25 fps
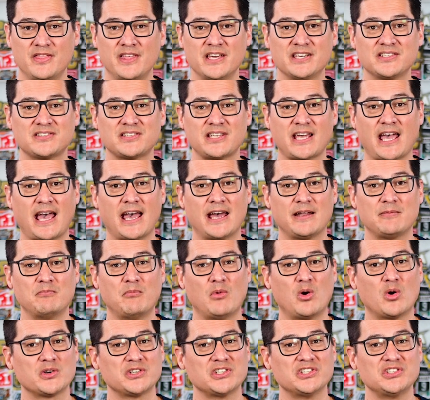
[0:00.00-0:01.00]
This had
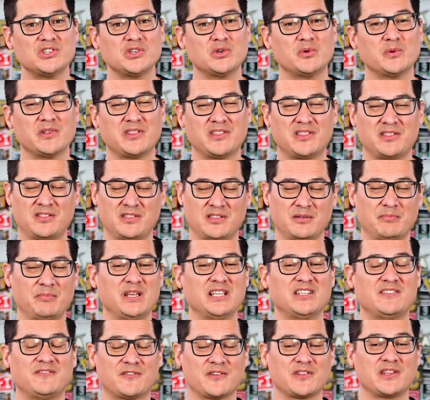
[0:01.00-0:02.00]
more to do with the
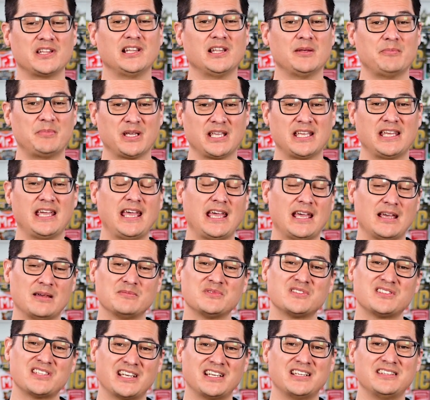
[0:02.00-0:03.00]
bid for the Olympic
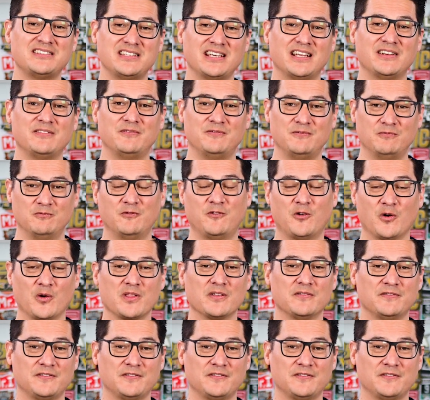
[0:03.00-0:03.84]
Games than it did for the